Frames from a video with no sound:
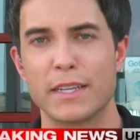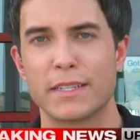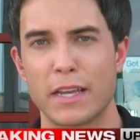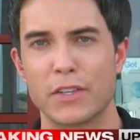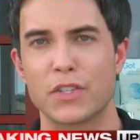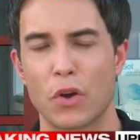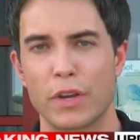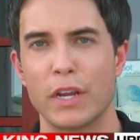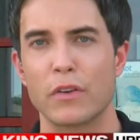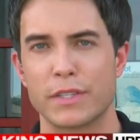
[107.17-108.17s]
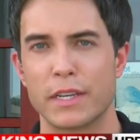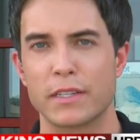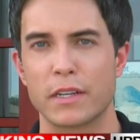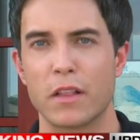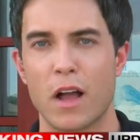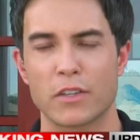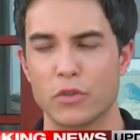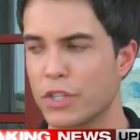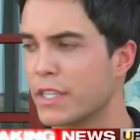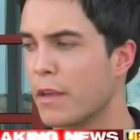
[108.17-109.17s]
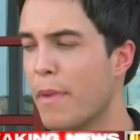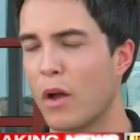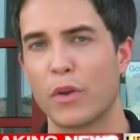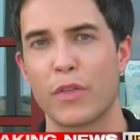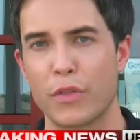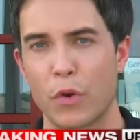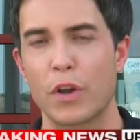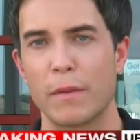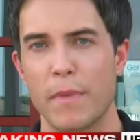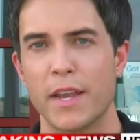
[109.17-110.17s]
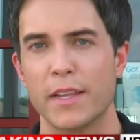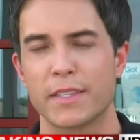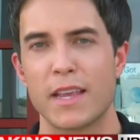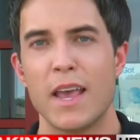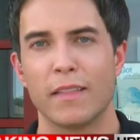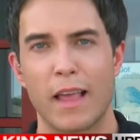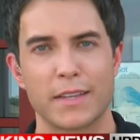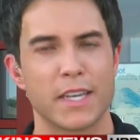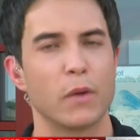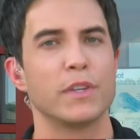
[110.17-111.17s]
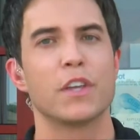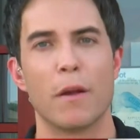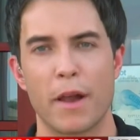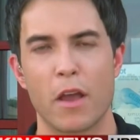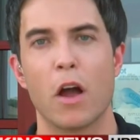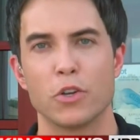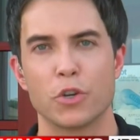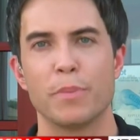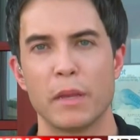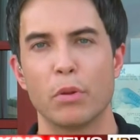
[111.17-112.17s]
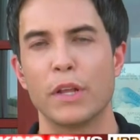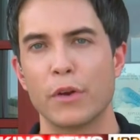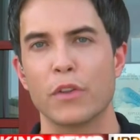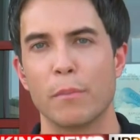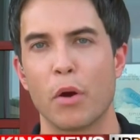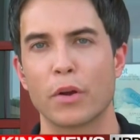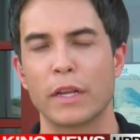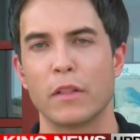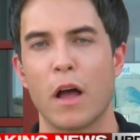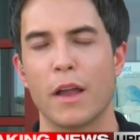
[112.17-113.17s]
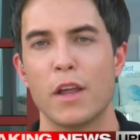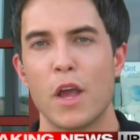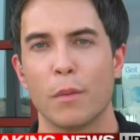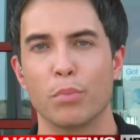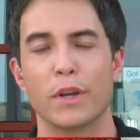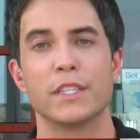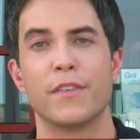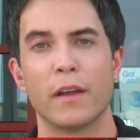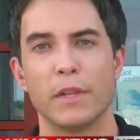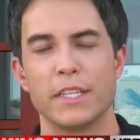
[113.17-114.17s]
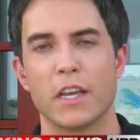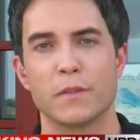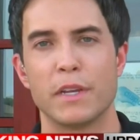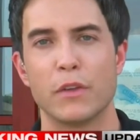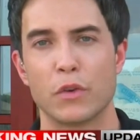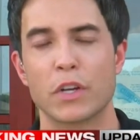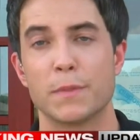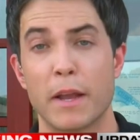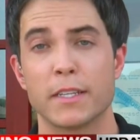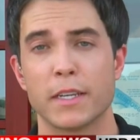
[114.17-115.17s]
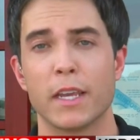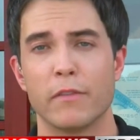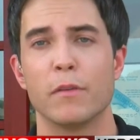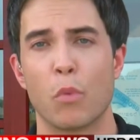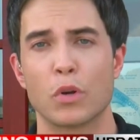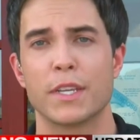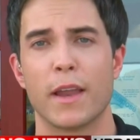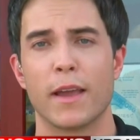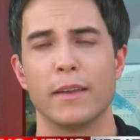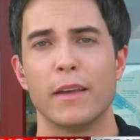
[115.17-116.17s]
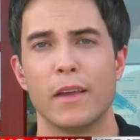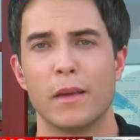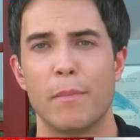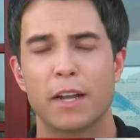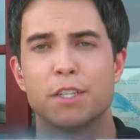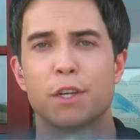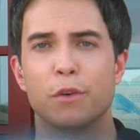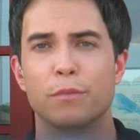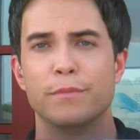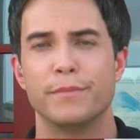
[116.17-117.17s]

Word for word: is set to start here at 6 o'clock, so just in about 30 minutes. Last night we saw about 100 people here in the parking lot. Brittain's family tells me they're expecting even more tonight. Back to you.